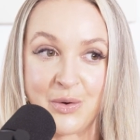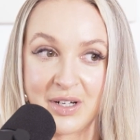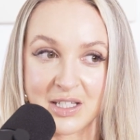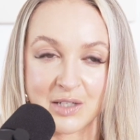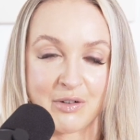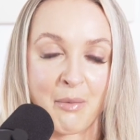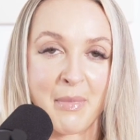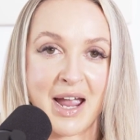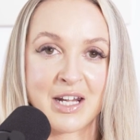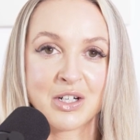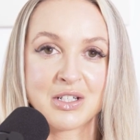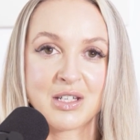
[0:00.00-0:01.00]
And it's a
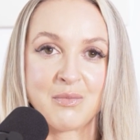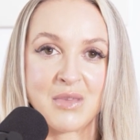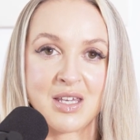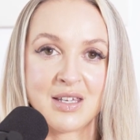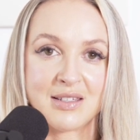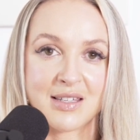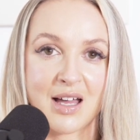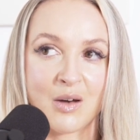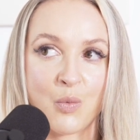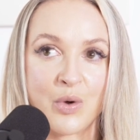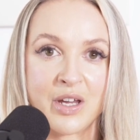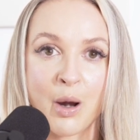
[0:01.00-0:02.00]
reminder to me is that
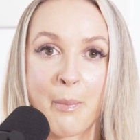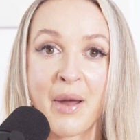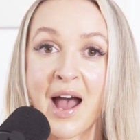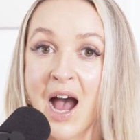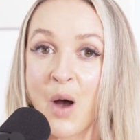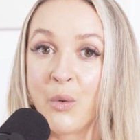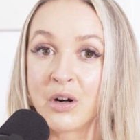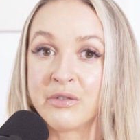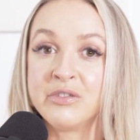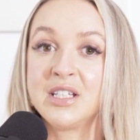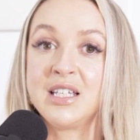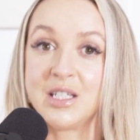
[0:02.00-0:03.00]
we are
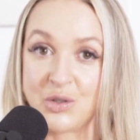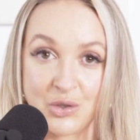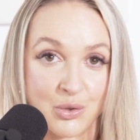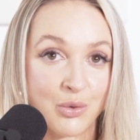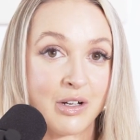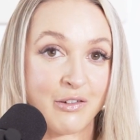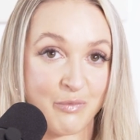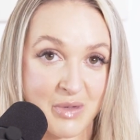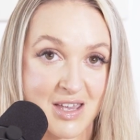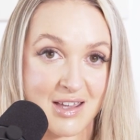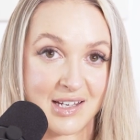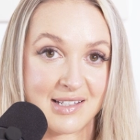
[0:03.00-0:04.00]
powerfully intuitive
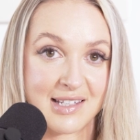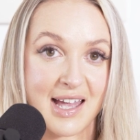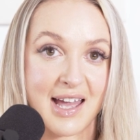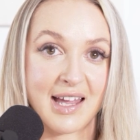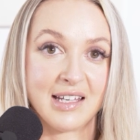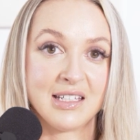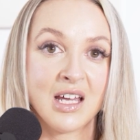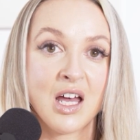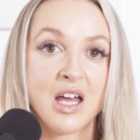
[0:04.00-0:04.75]
beings. And